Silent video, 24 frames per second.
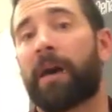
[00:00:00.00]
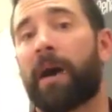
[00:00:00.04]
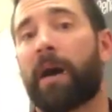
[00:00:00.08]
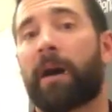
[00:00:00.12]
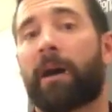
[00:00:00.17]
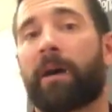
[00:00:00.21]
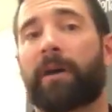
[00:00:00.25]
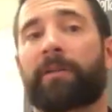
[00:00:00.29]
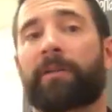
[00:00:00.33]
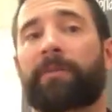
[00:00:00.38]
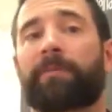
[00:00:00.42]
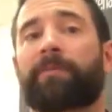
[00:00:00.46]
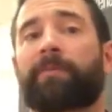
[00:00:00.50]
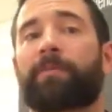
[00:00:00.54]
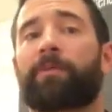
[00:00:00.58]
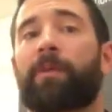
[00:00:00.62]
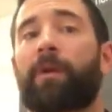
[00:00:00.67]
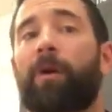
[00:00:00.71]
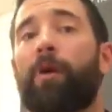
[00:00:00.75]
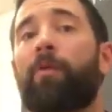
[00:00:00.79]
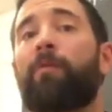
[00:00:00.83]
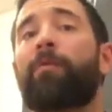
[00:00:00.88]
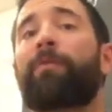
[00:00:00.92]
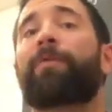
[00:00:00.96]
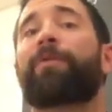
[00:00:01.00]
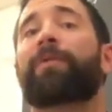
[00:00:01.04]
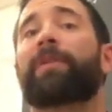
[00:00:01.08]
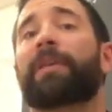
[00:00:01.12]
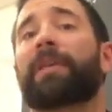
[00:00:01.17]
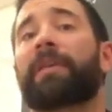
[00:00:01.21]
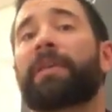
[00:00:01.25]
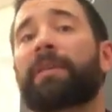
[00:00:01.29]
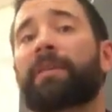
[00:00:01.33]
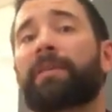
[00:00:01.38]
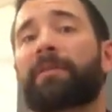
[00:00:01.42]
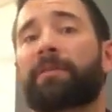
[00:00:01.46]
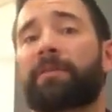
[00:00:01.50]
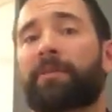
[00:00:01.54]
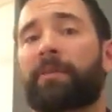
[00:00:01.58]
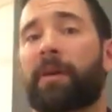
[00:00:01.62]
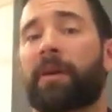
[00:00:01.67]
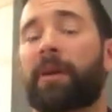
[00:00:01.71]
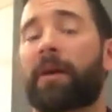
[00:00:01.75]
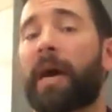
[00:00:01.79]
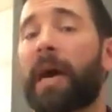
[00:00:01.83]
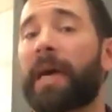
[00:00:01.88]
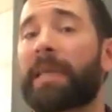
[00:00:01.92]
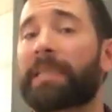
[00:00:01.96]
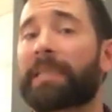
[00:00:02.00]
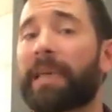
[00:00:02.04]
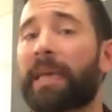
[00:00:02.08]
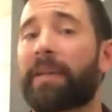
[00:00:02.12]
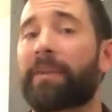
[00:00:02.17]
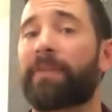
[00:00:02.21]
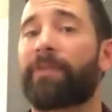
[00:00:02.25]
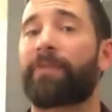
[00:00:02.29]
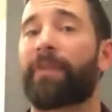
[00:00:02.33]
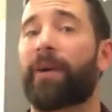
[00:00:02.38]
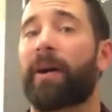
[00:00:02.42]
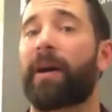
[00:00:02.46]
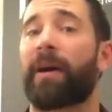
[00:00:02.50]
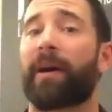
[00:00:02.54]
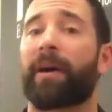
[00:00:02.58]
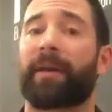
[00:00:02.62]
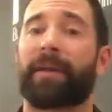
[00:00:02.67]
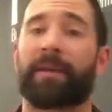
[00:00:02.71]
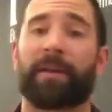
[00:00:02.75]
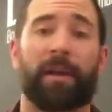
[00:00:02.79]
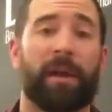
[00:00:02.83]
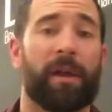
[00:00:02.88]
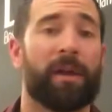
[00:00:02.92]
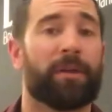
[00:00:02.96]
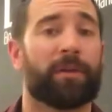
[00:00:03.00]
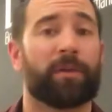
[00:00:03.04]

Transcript: hopefully identify